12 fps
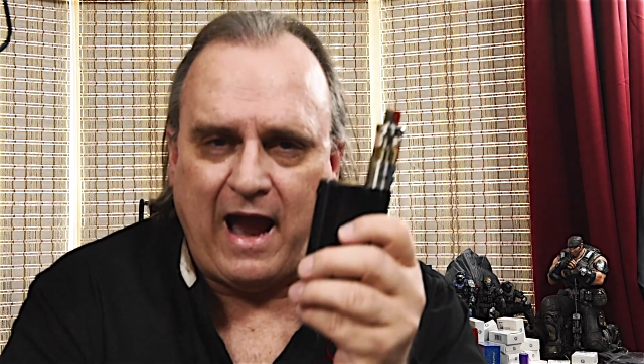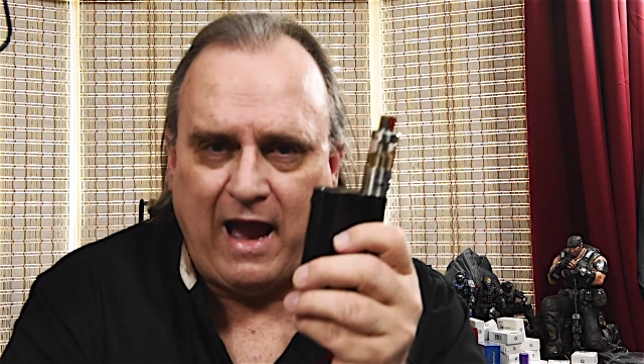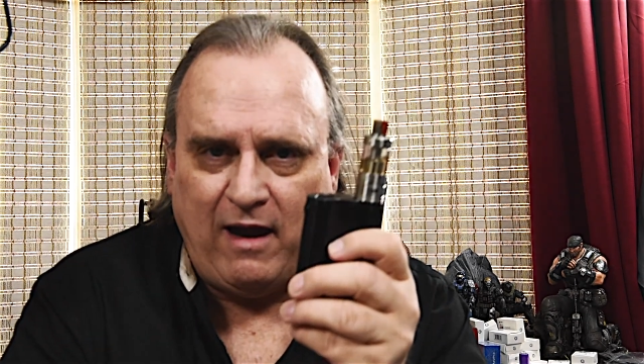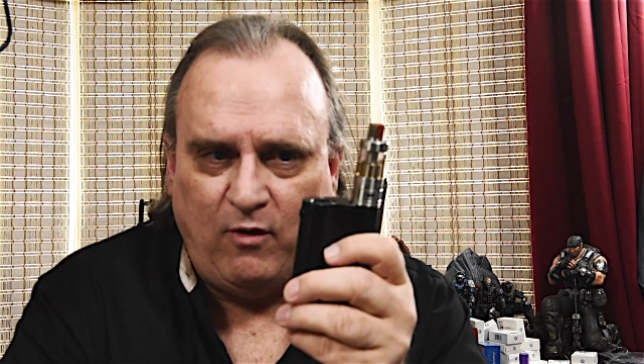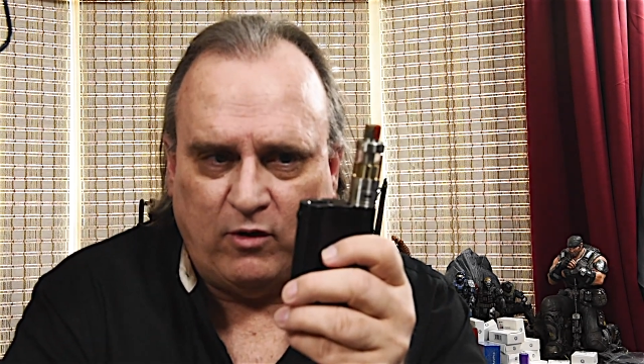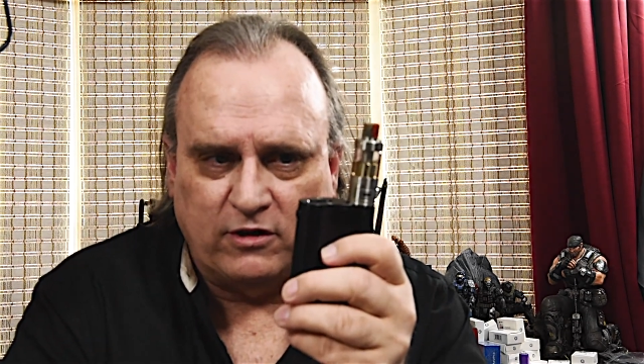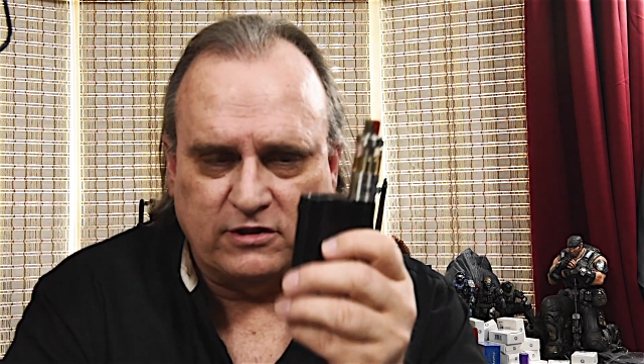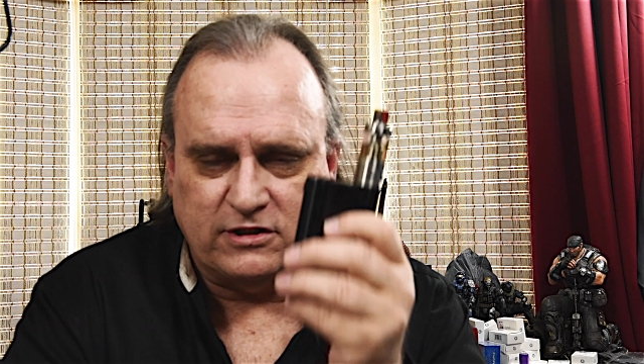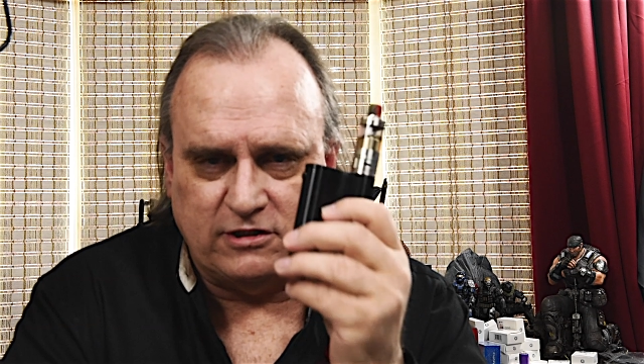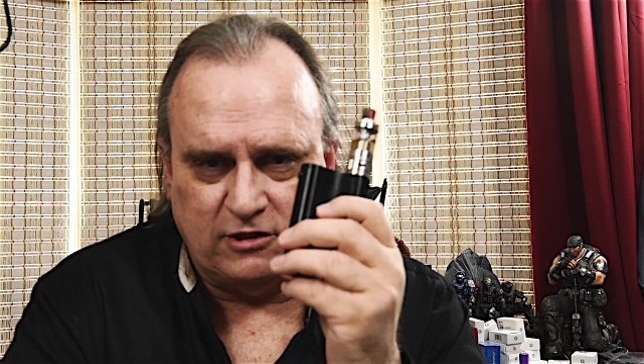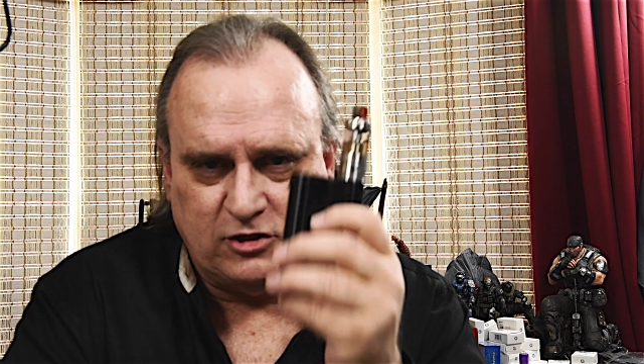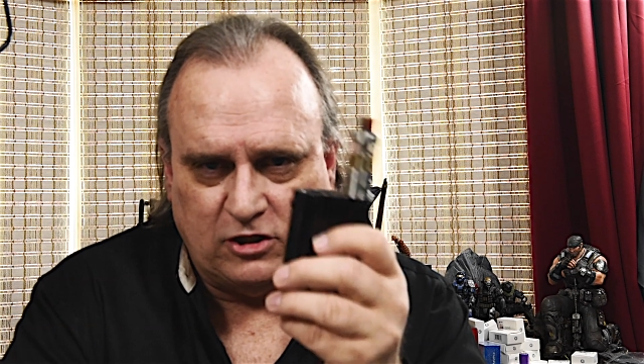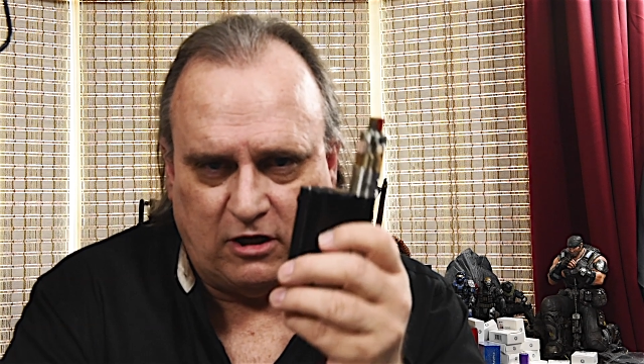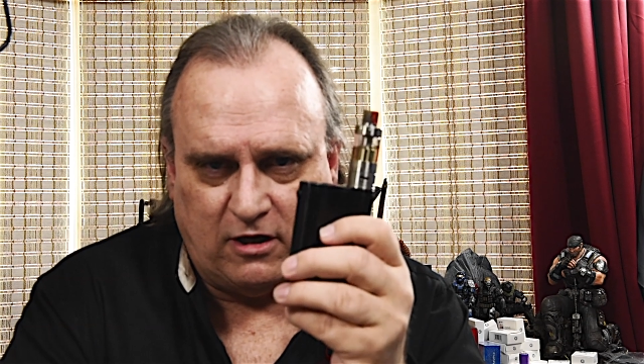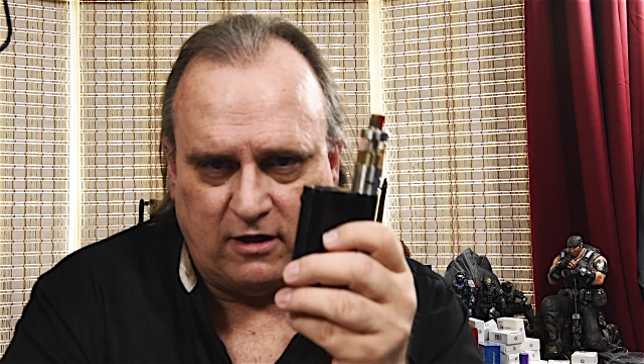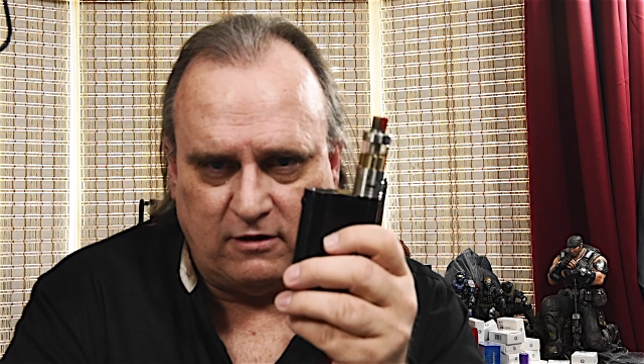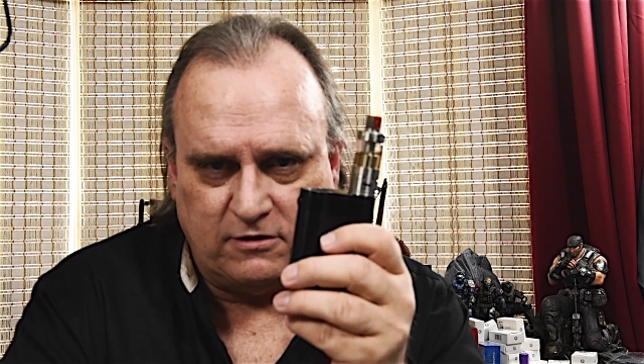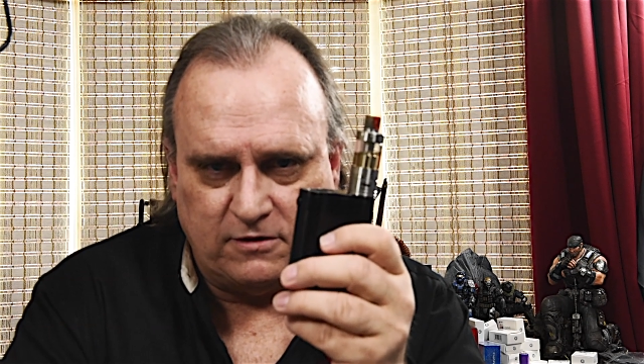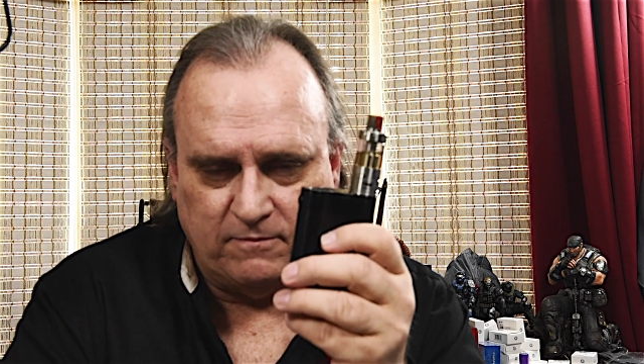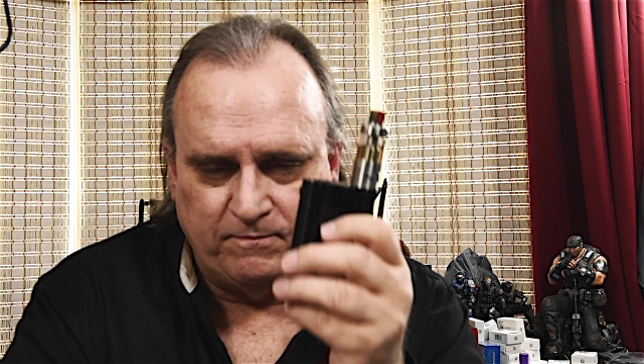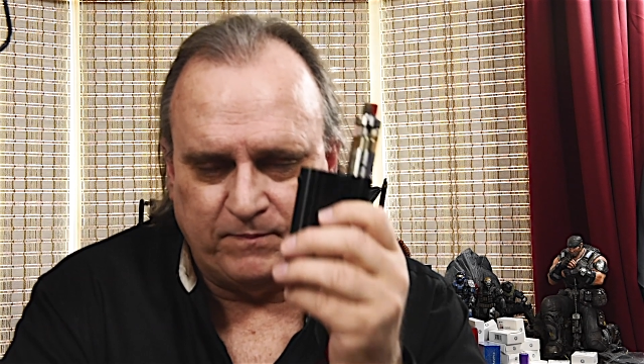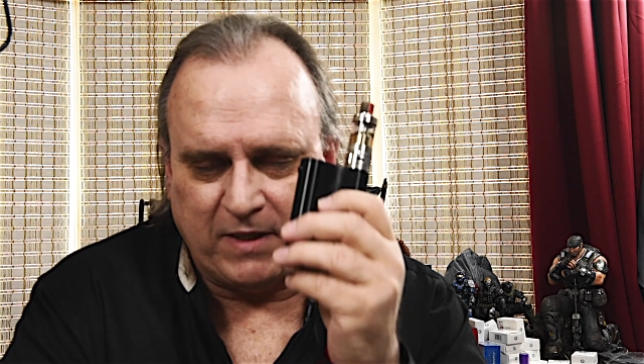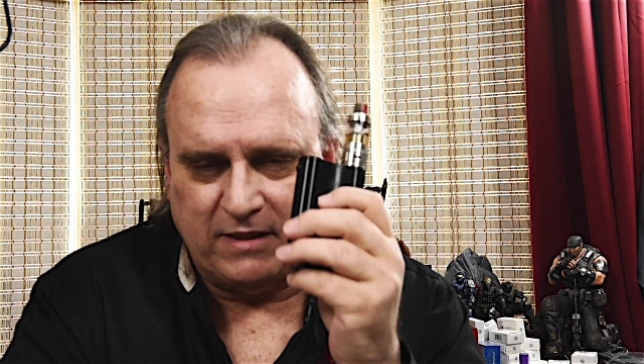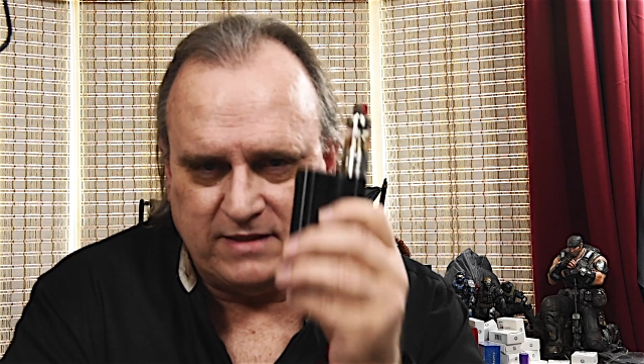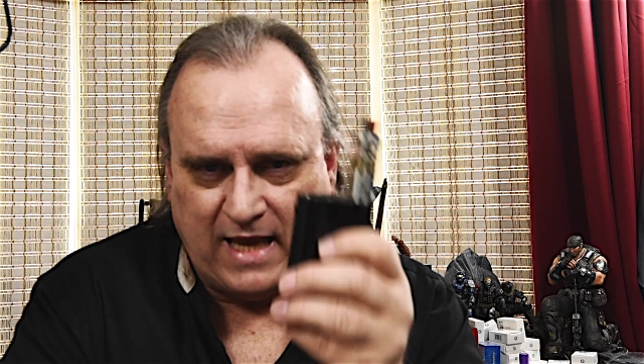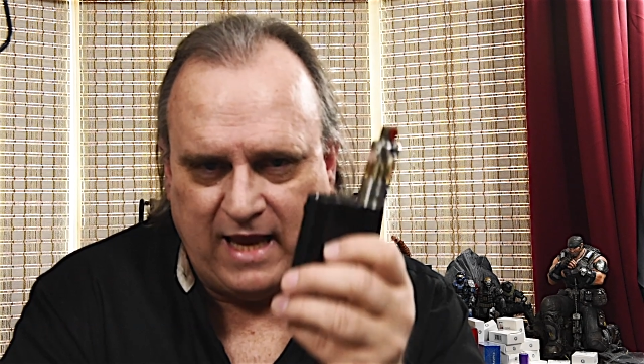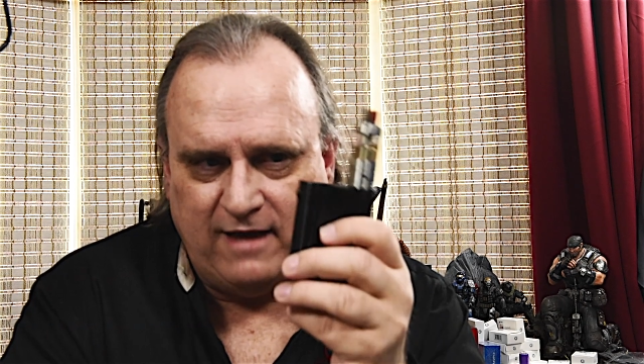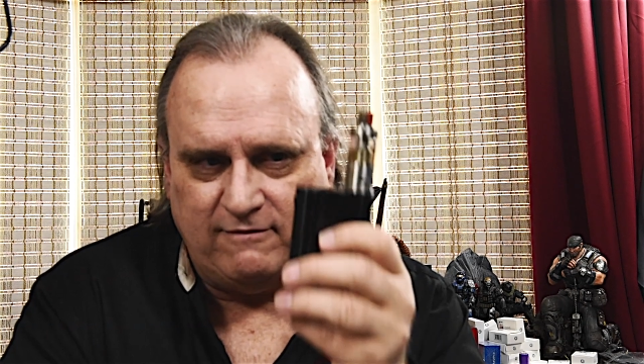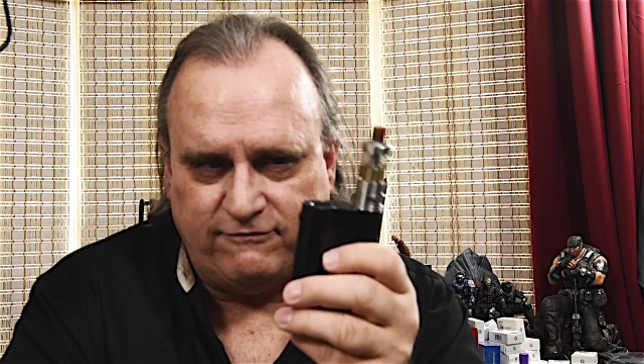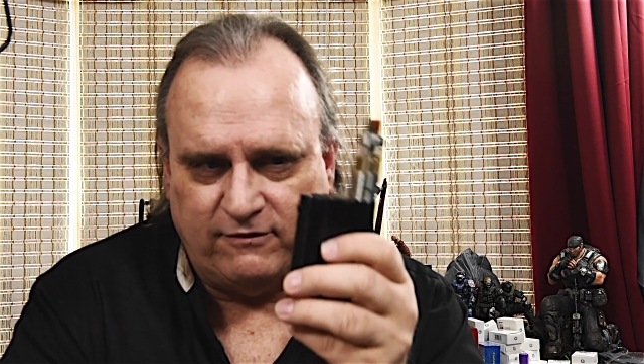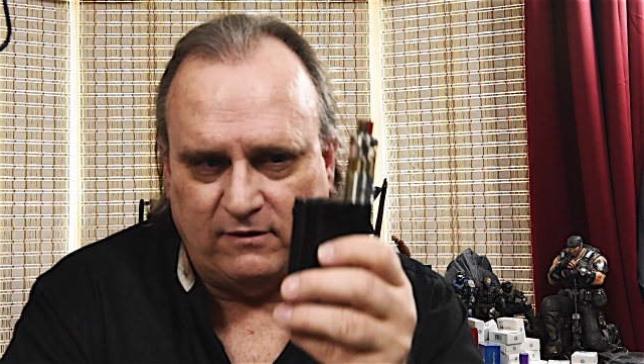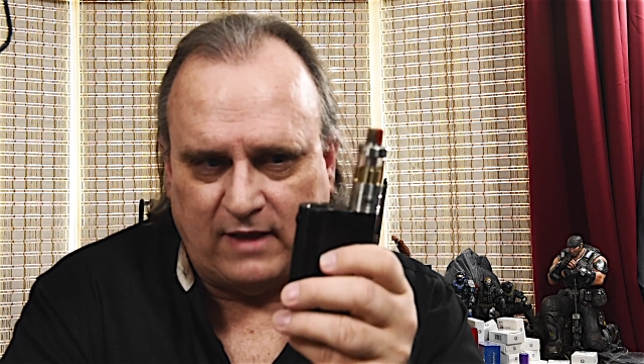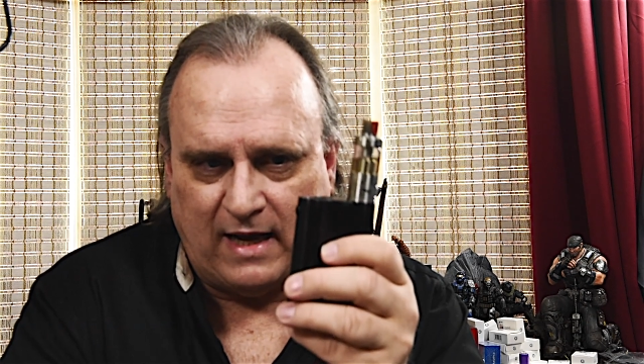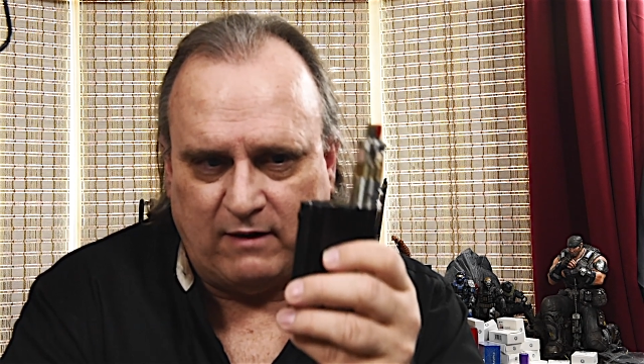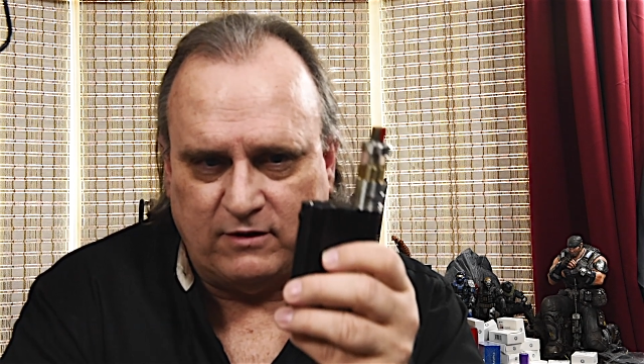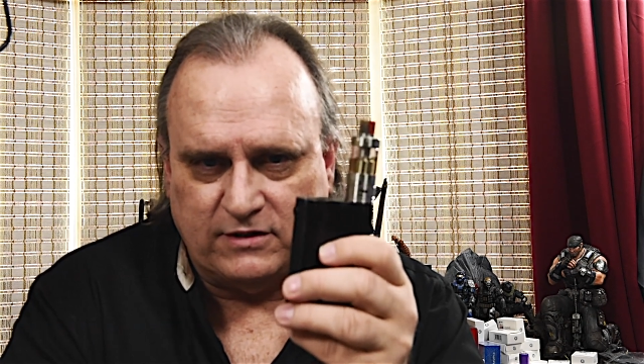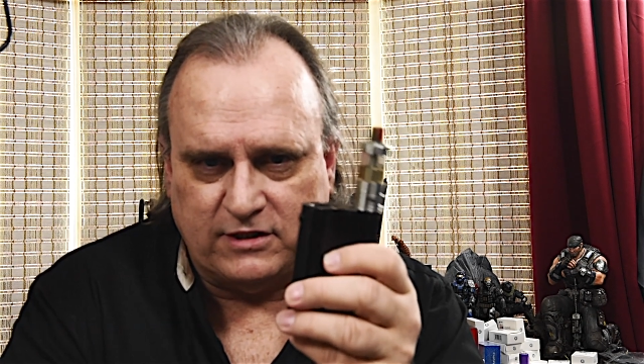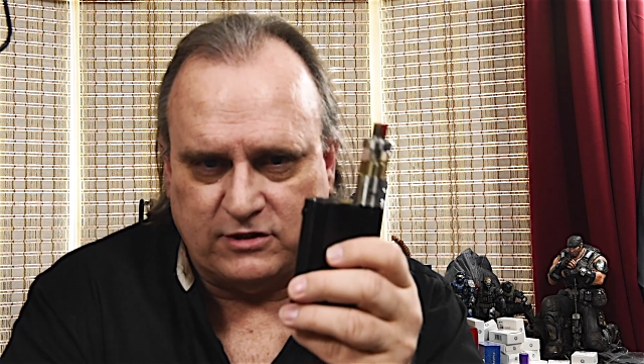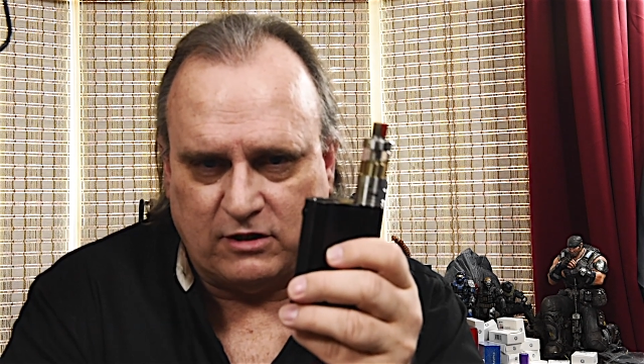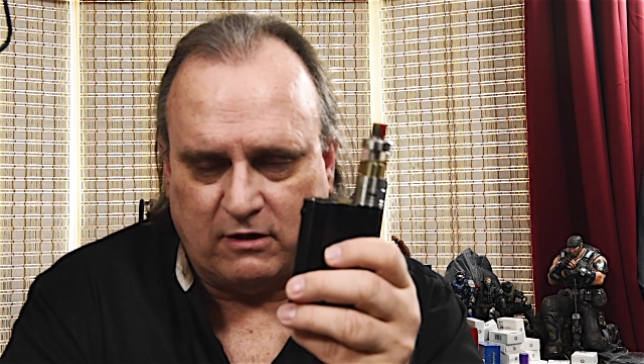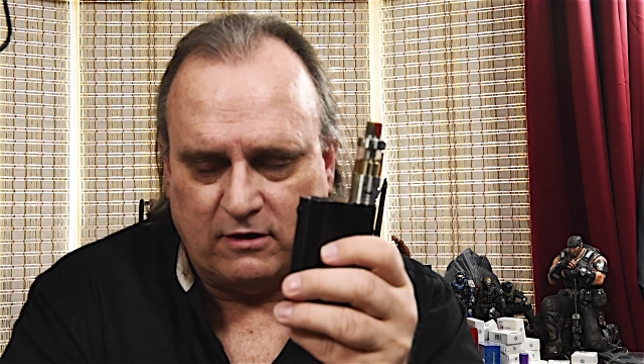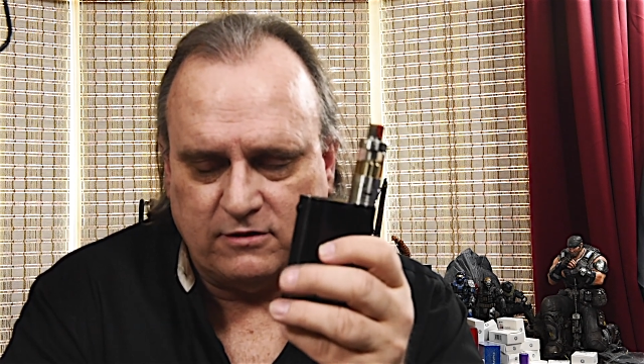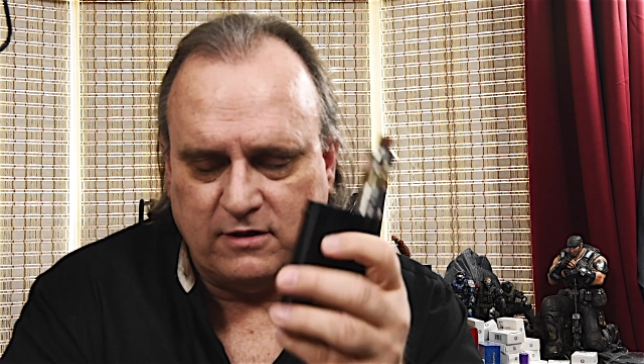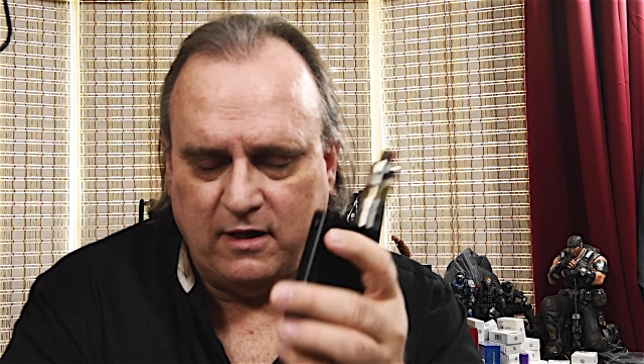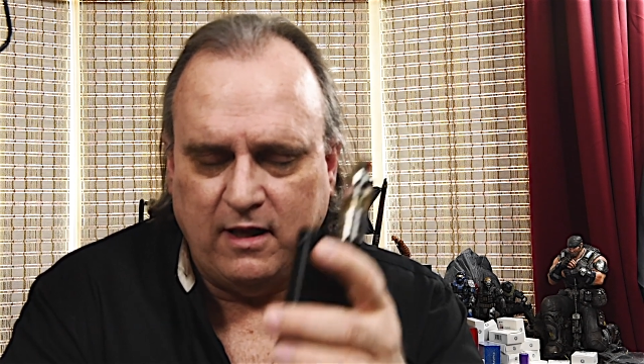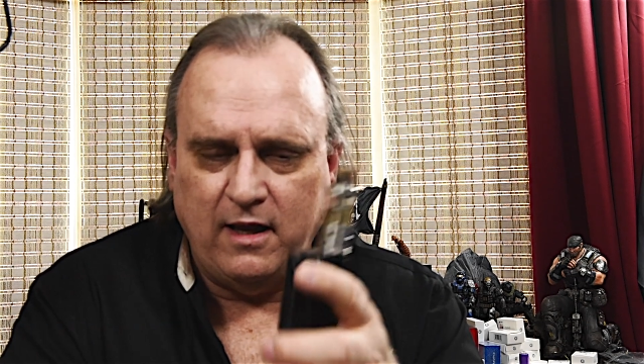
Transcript: hours to charge. 10 full hours to charge.